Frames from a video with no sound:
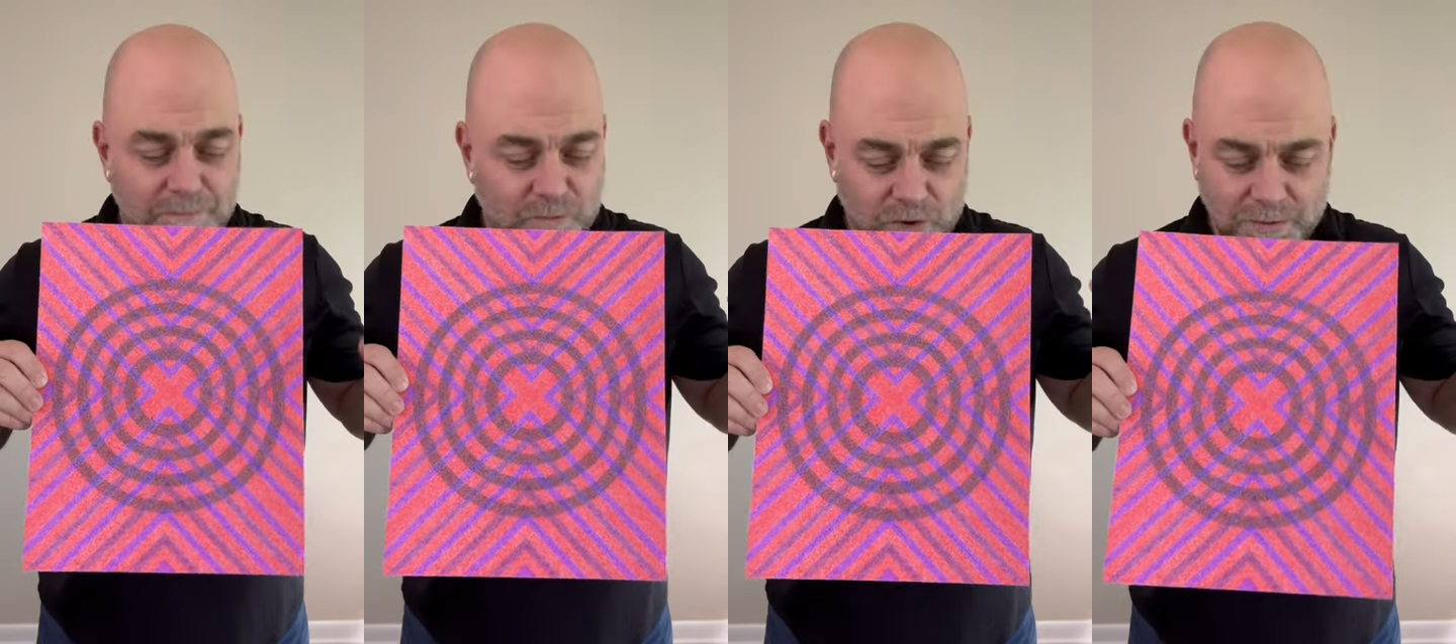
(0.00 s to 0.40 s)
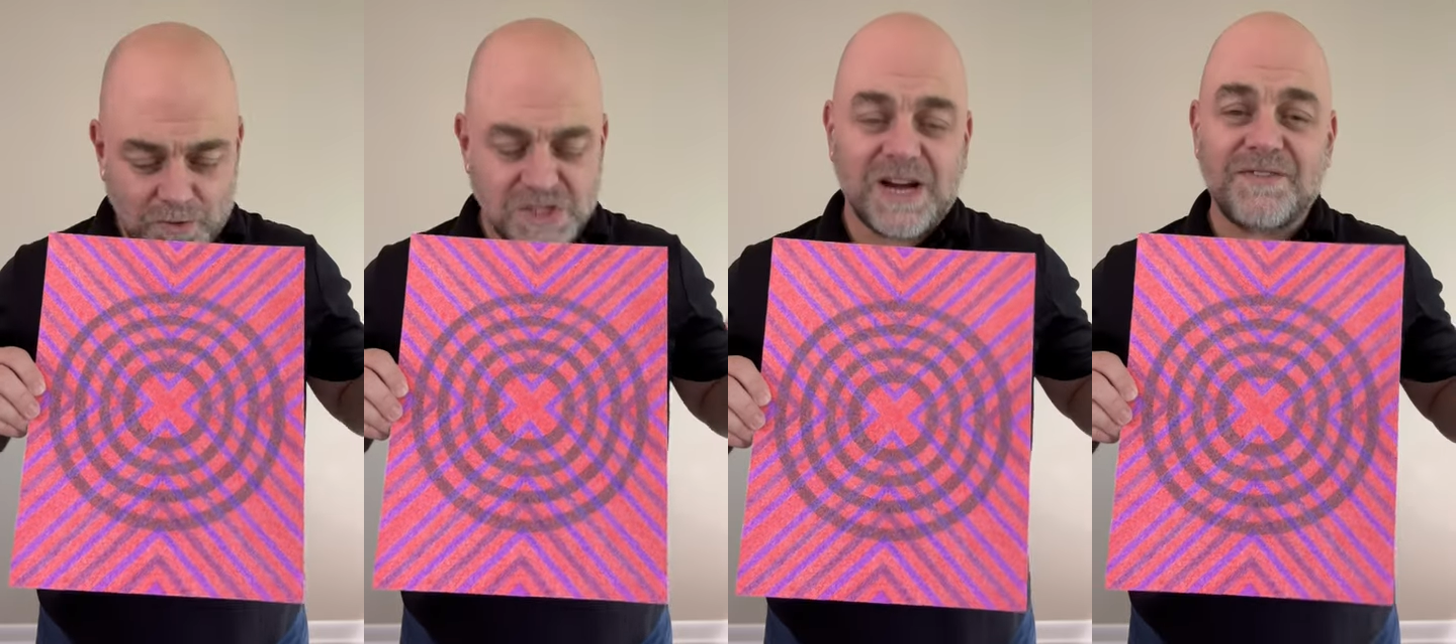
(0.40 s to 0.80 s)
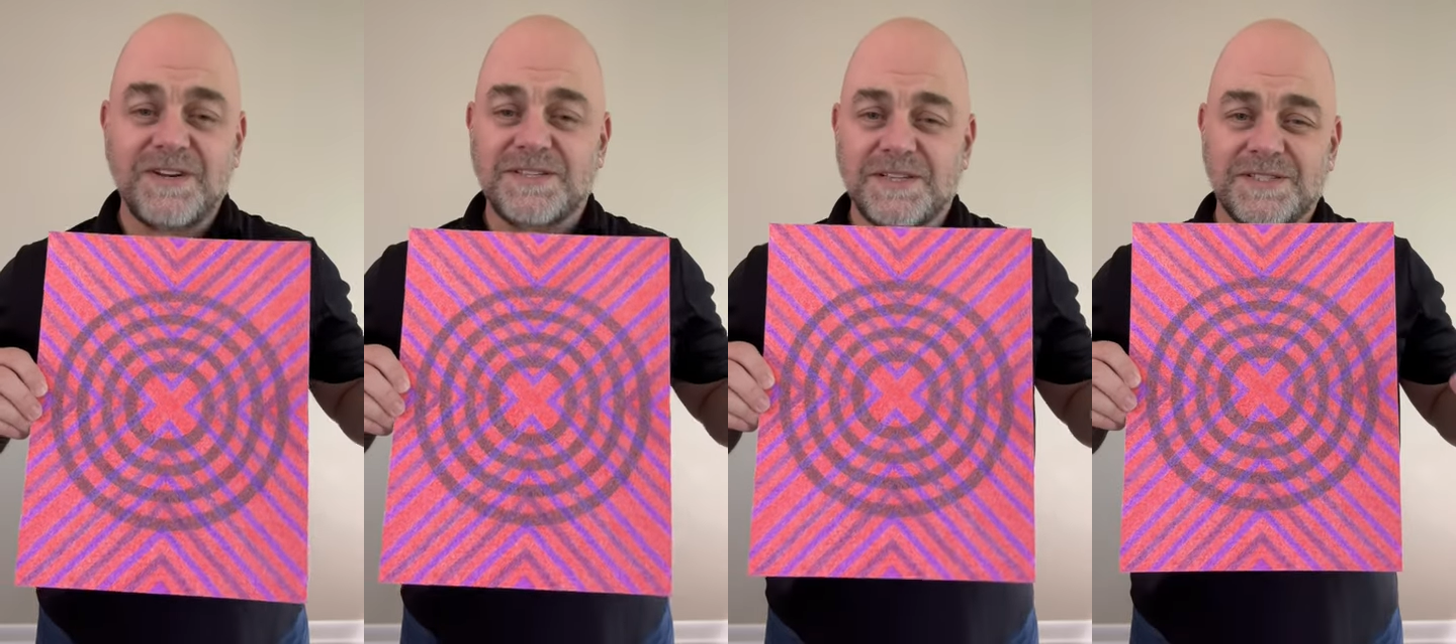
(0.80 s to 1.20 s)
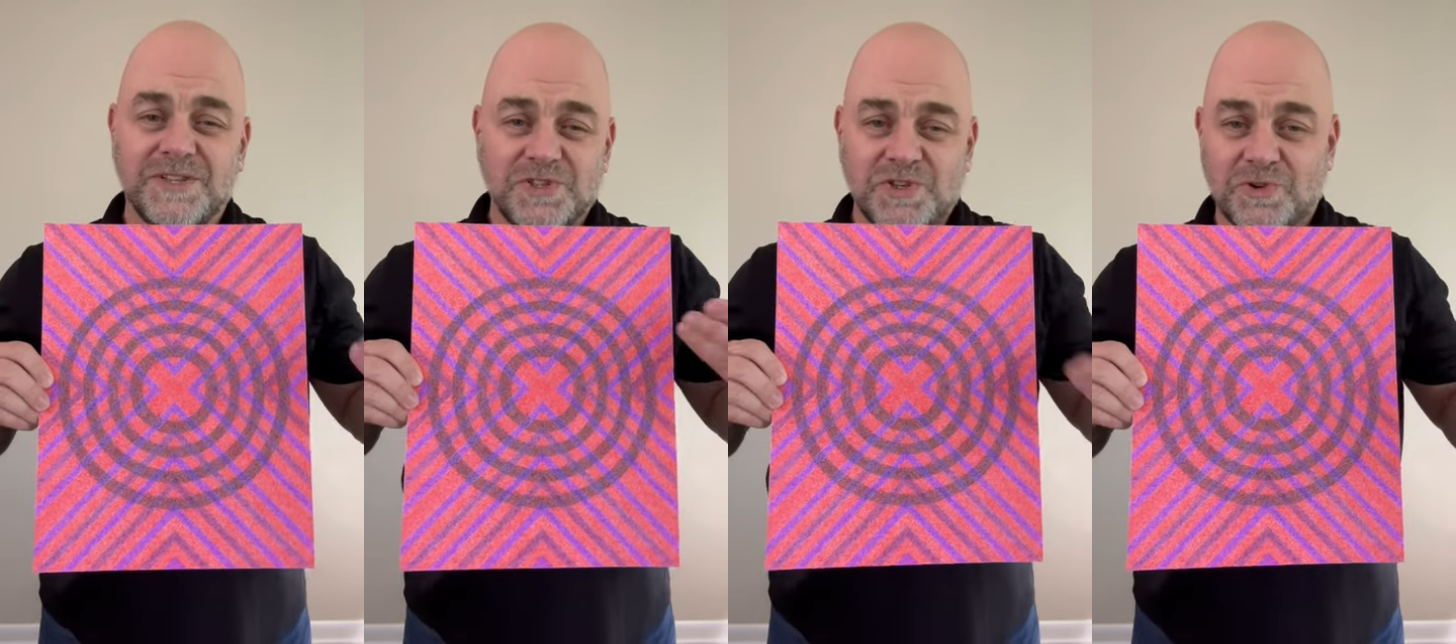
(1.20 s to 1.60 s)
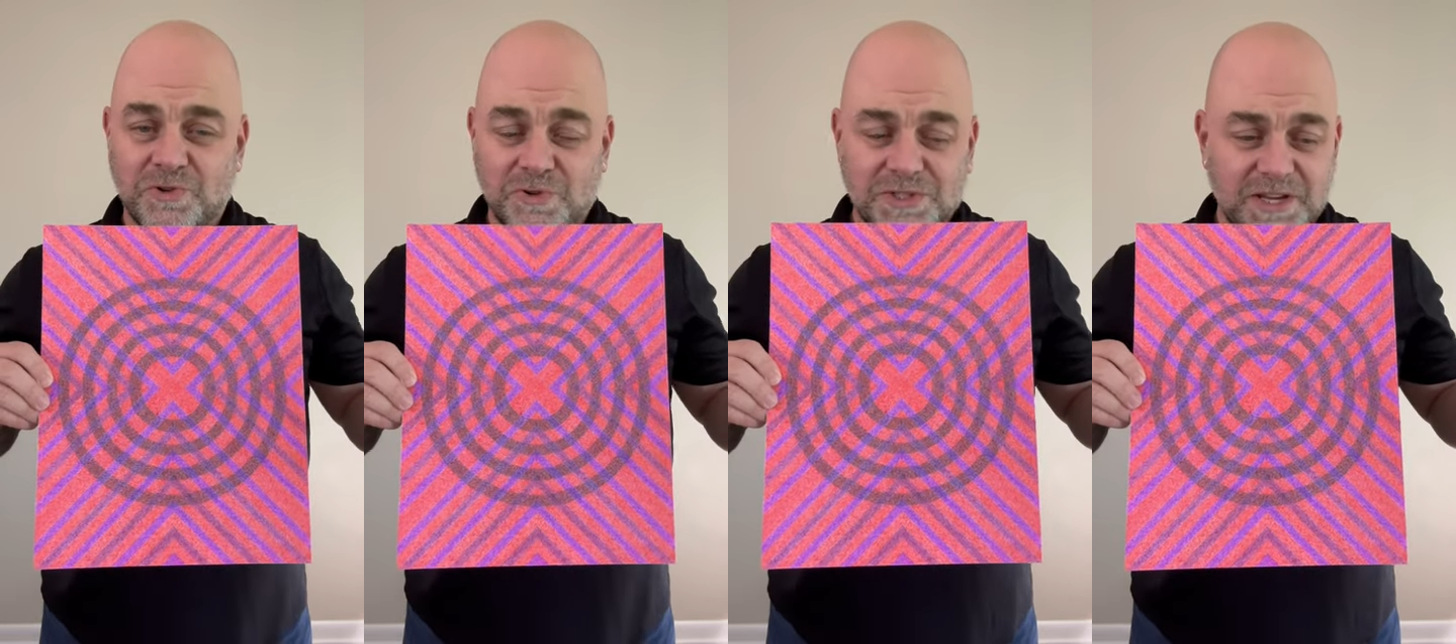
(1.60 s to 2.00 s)
one of the most obvious is the
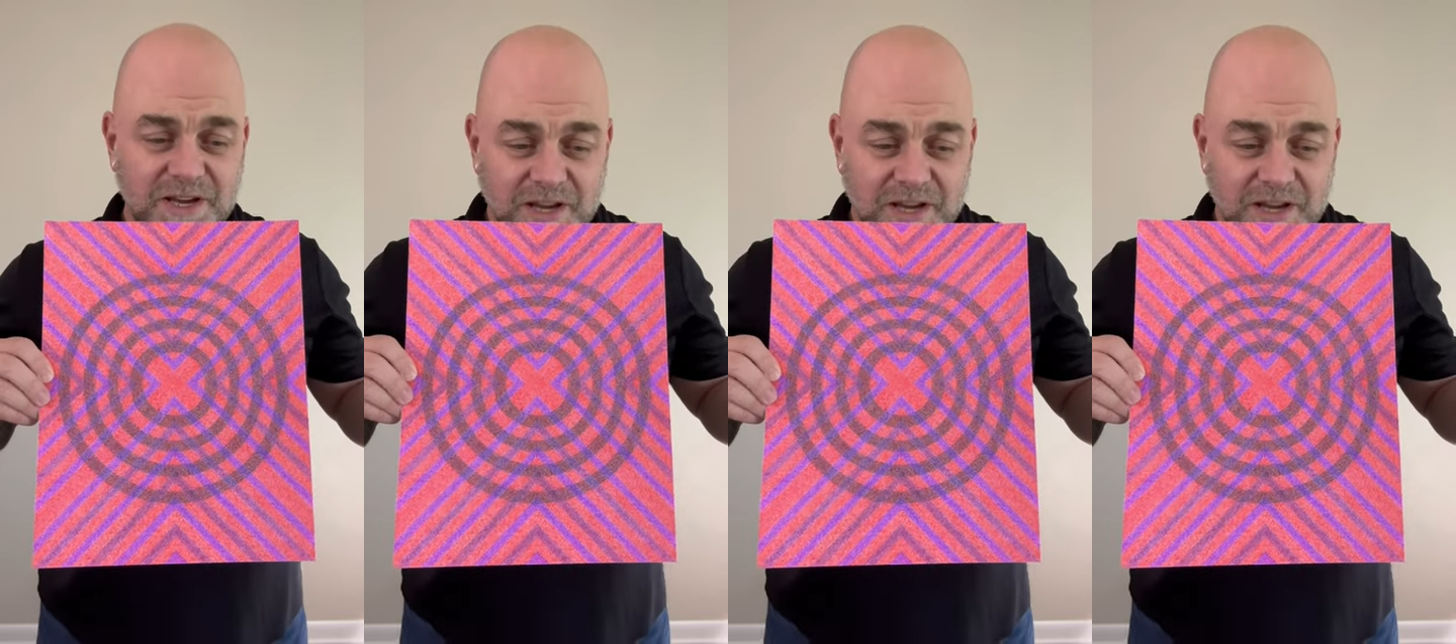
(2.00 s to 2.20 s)
circles